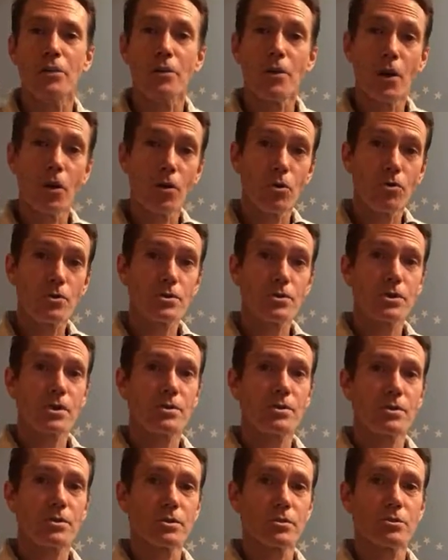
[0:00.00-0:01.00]
Those
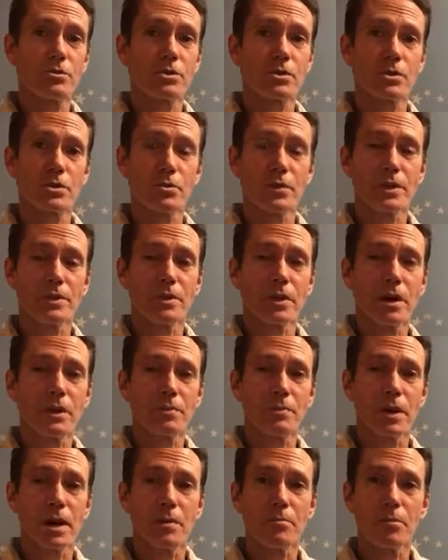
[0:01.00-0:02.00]
solutions that we
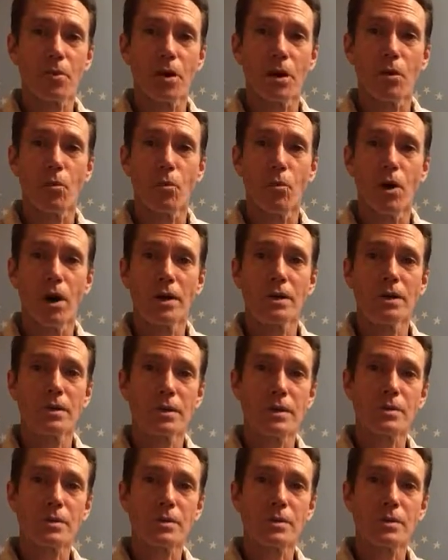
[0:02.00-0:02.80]
talked about in part 1,